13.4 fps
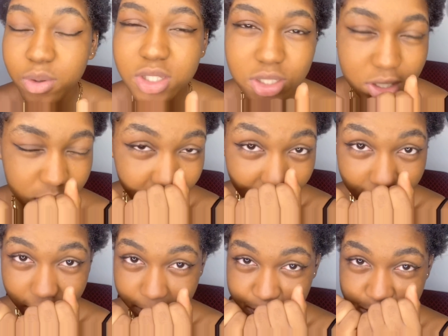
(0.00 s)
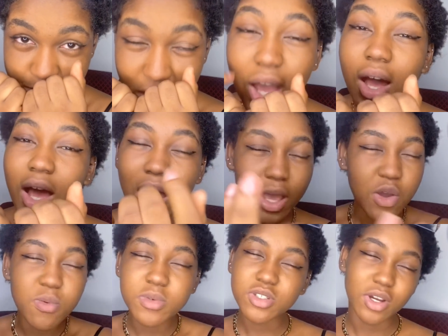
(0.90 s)
to cry. I
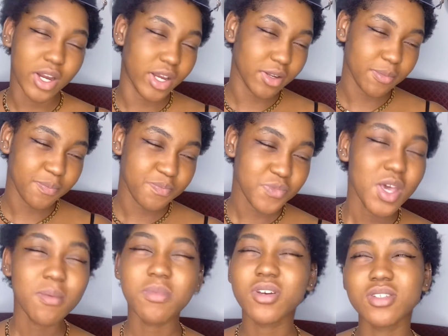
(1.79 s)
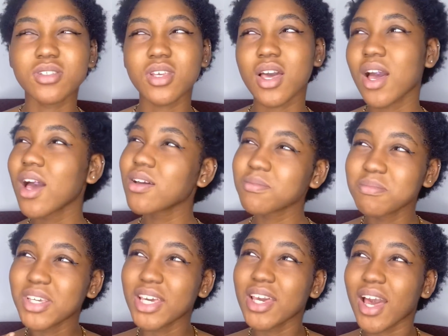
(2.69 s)
almost cried because
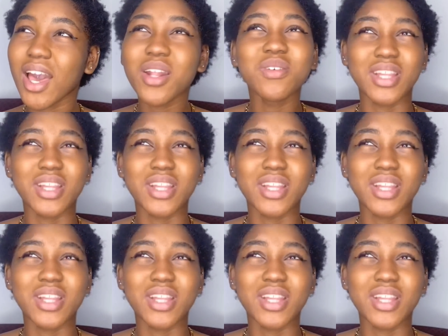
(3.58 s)
I don't like